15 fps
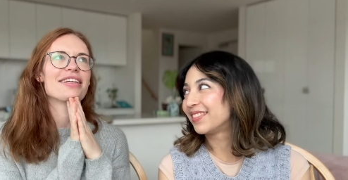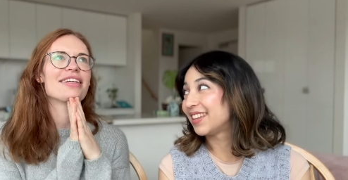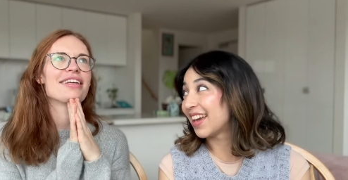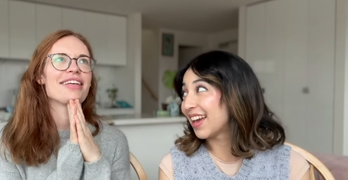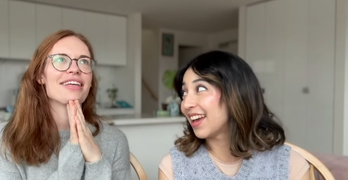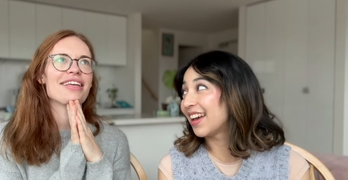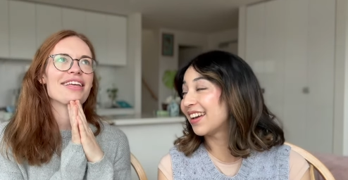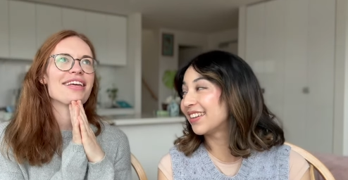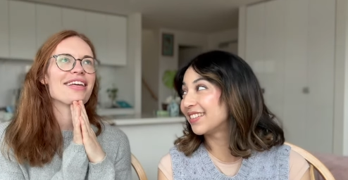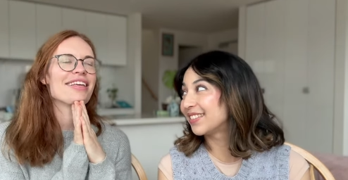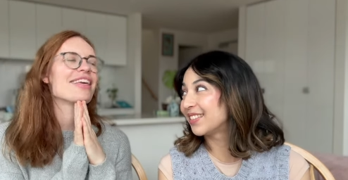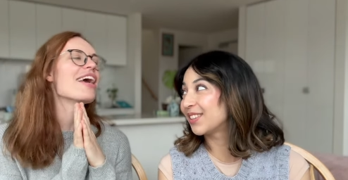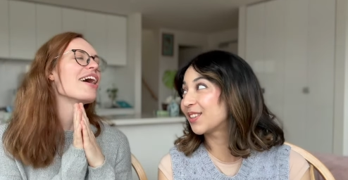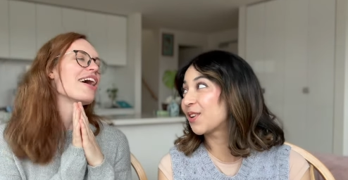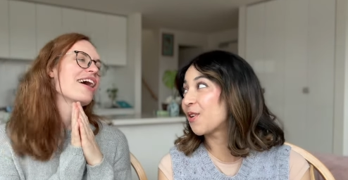Speaker 1: Yeah.
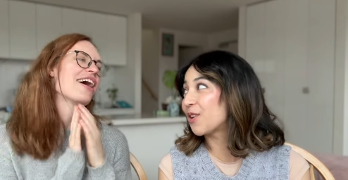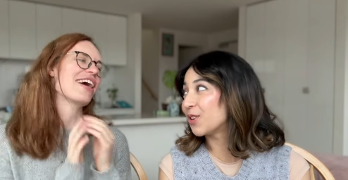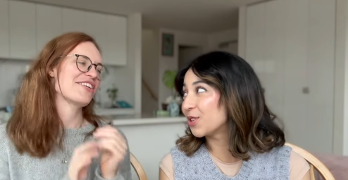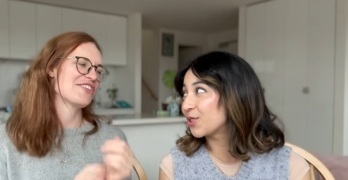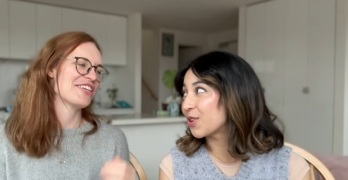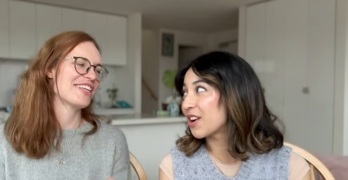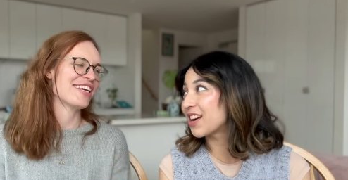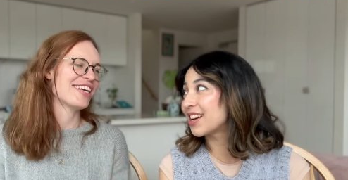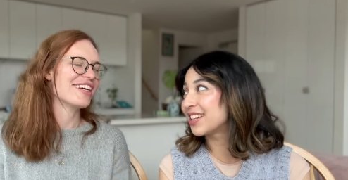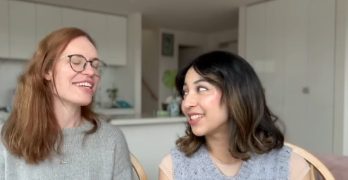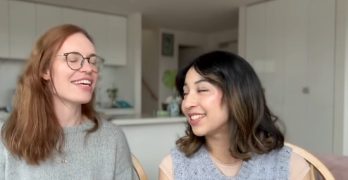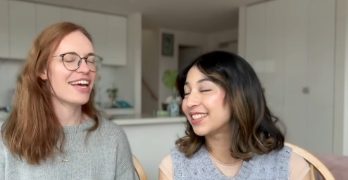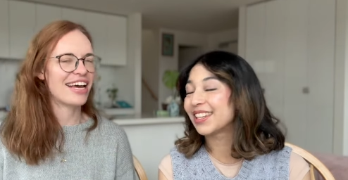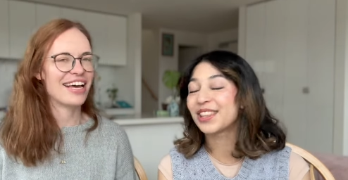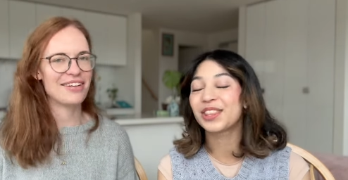yeah the
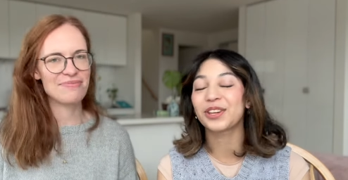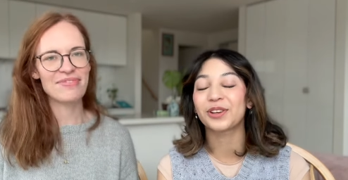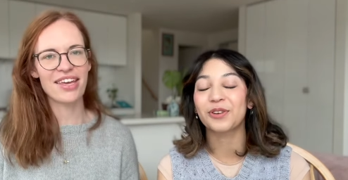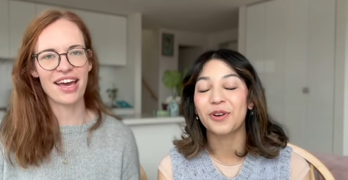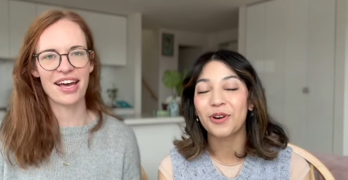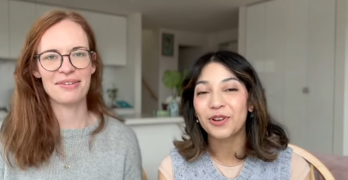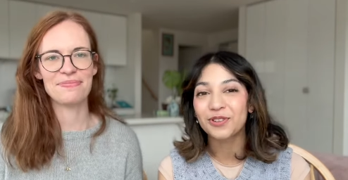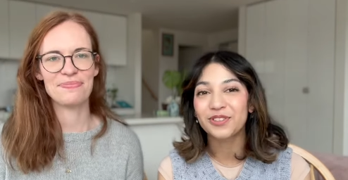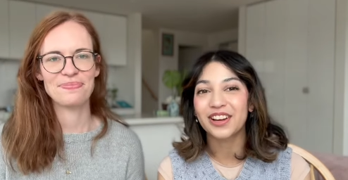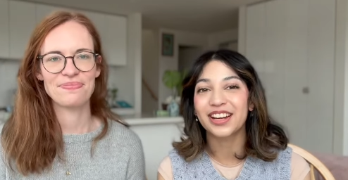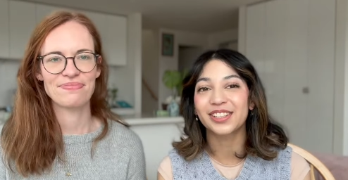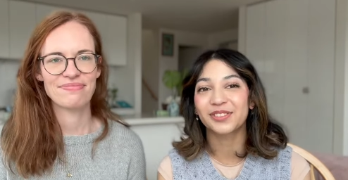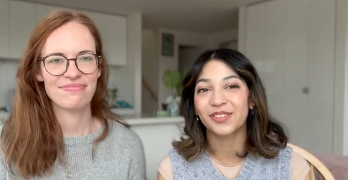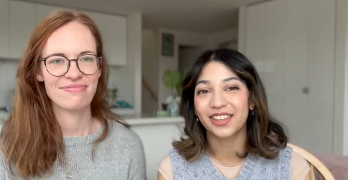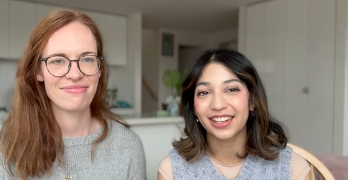contrast. Yeah, the yeah.
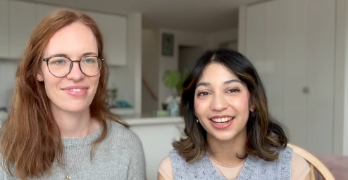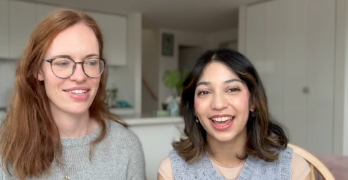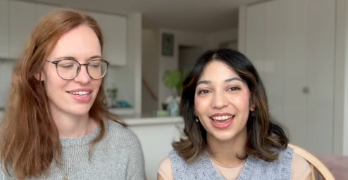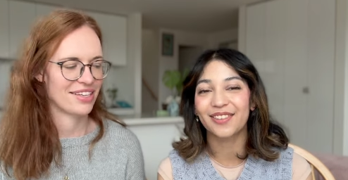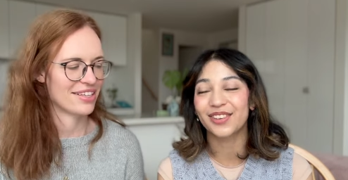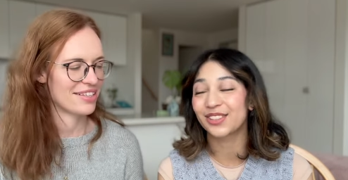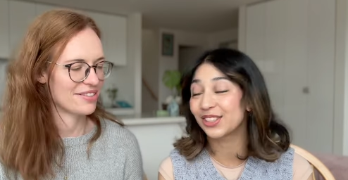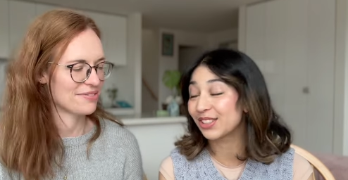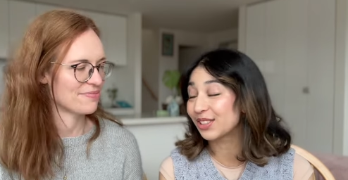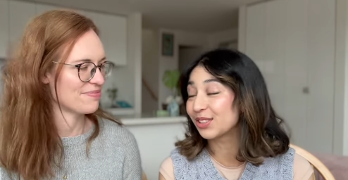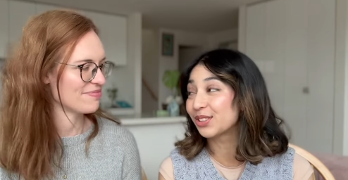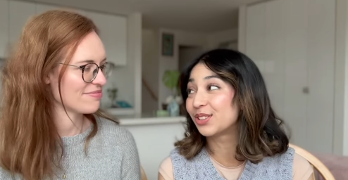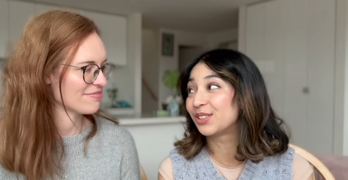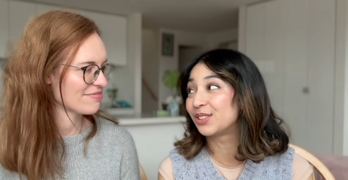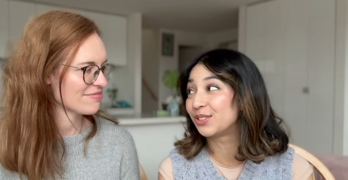contrast of the navy just
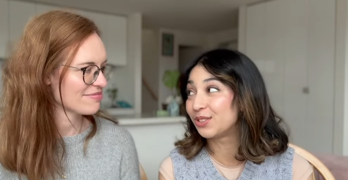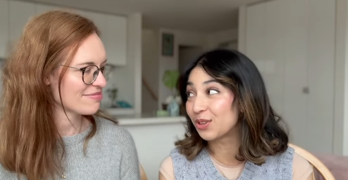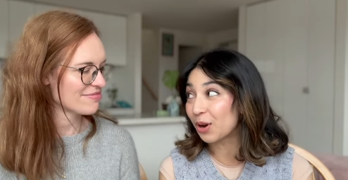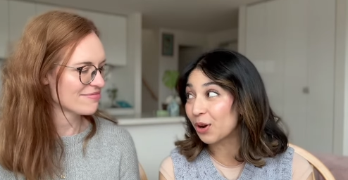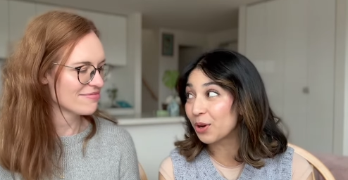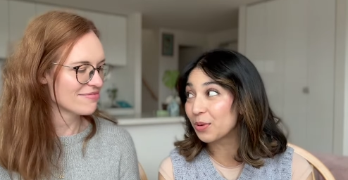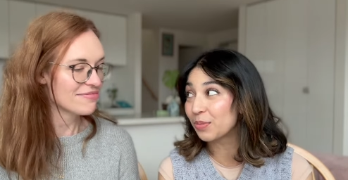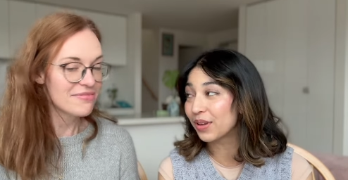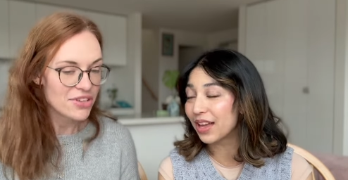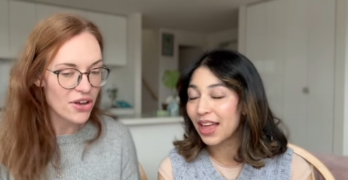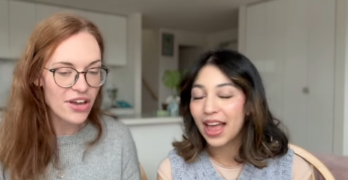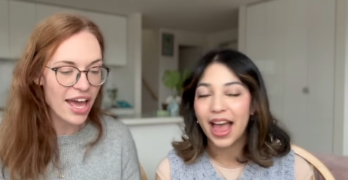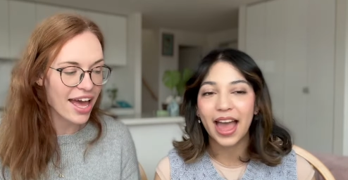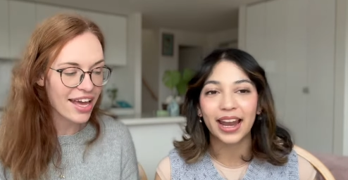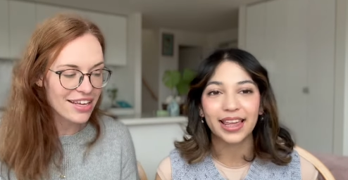looks dope.
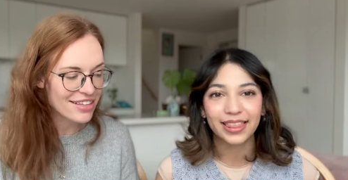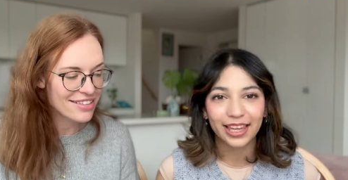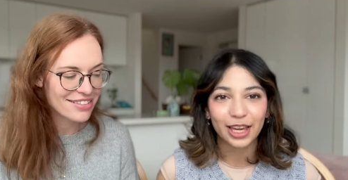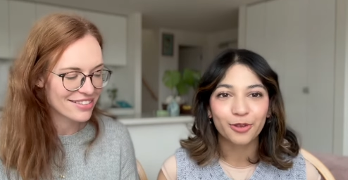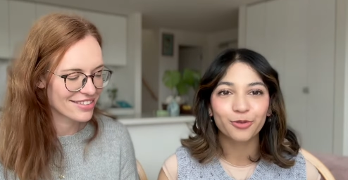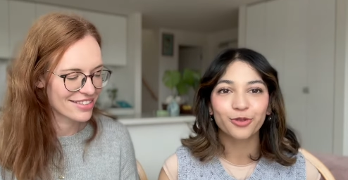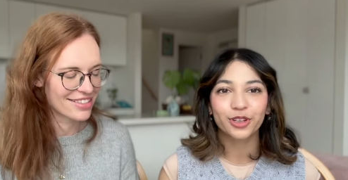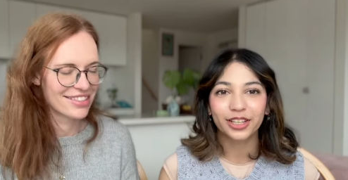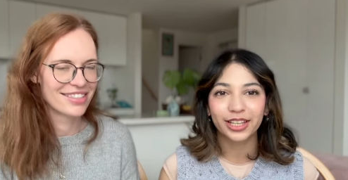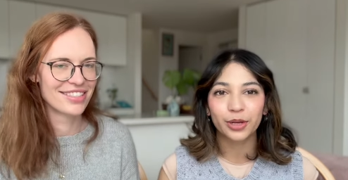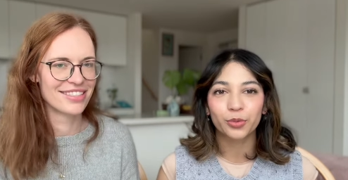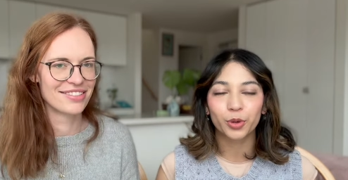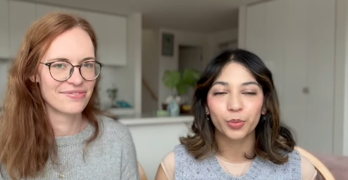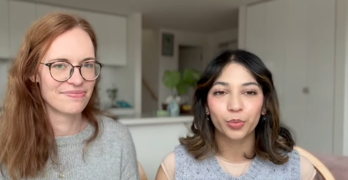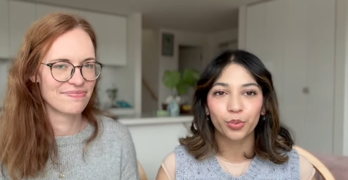Okay. And I think it
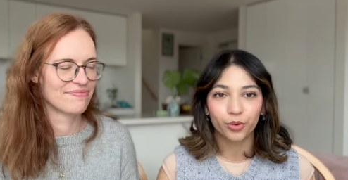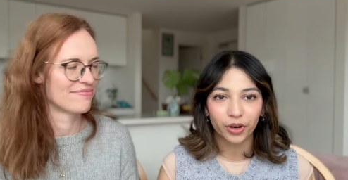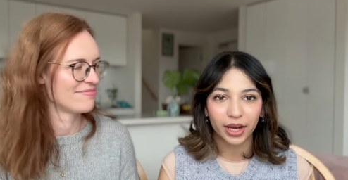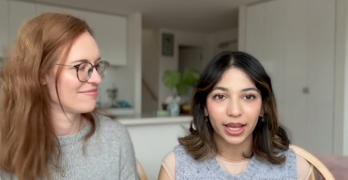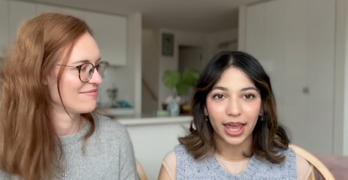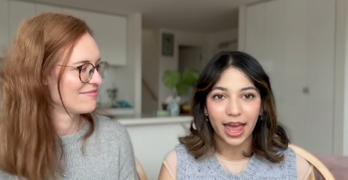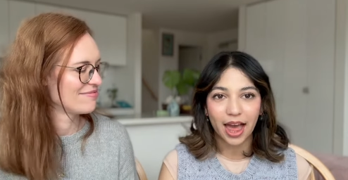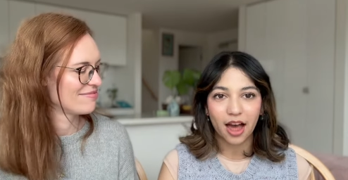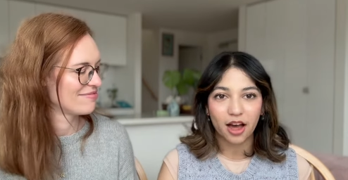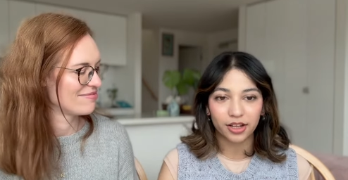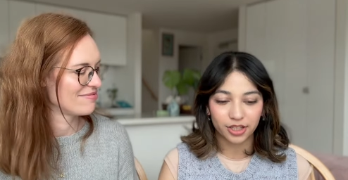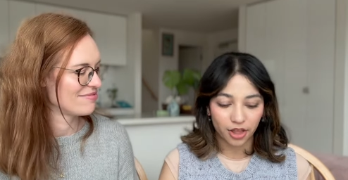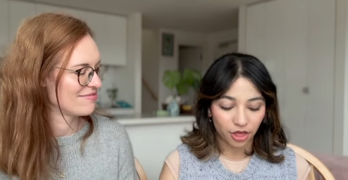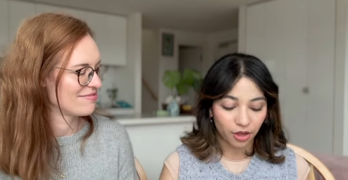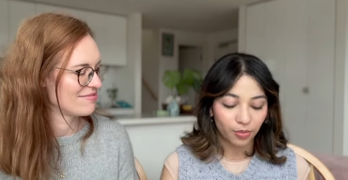really will bring
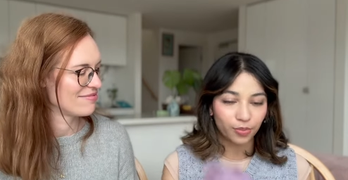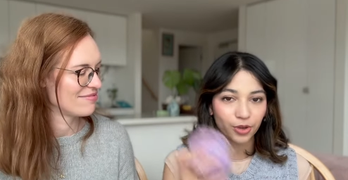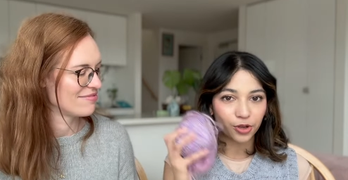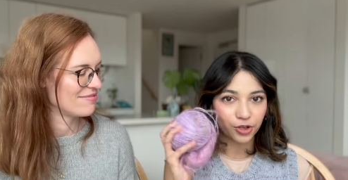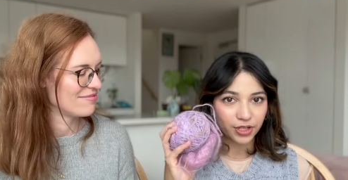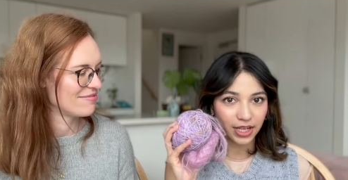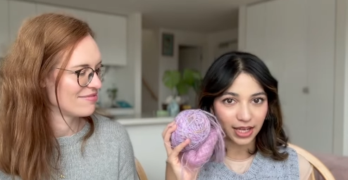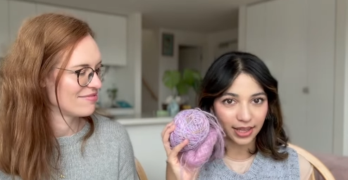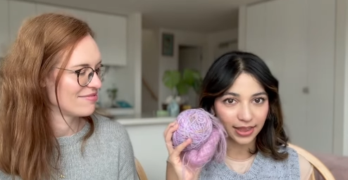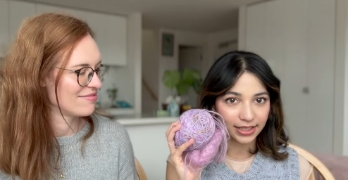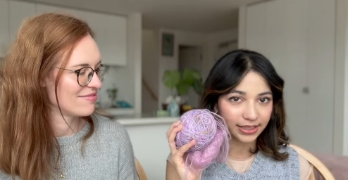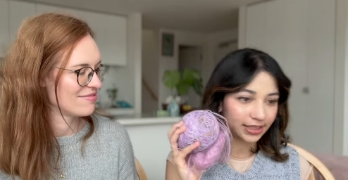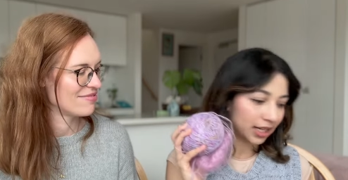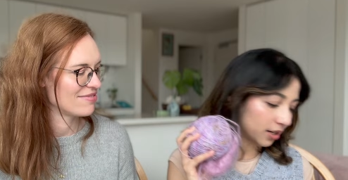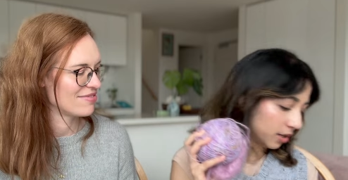out the beauty in
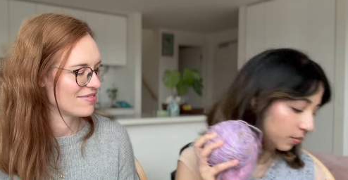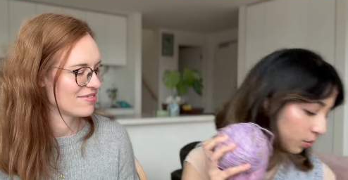this yarn